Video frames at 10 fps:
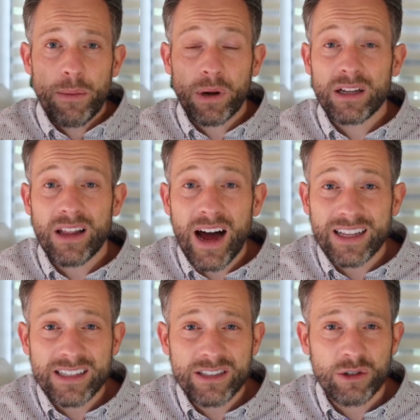But a lot
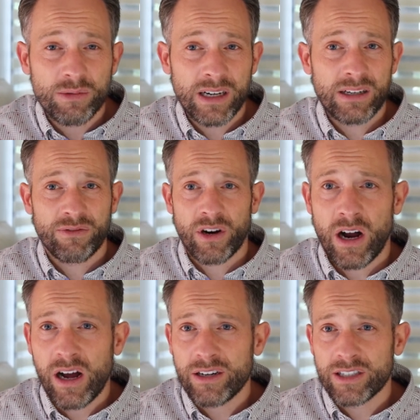of these are renting for
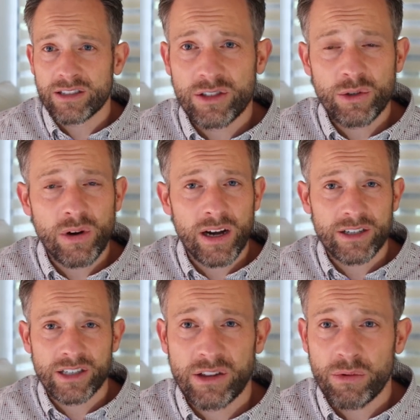100,
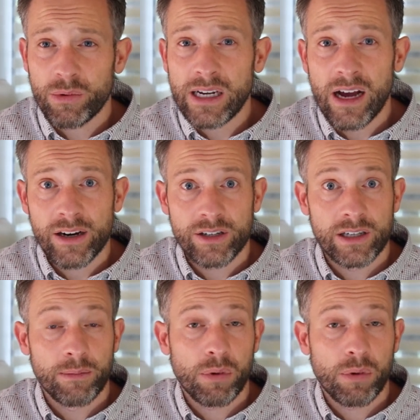200, 300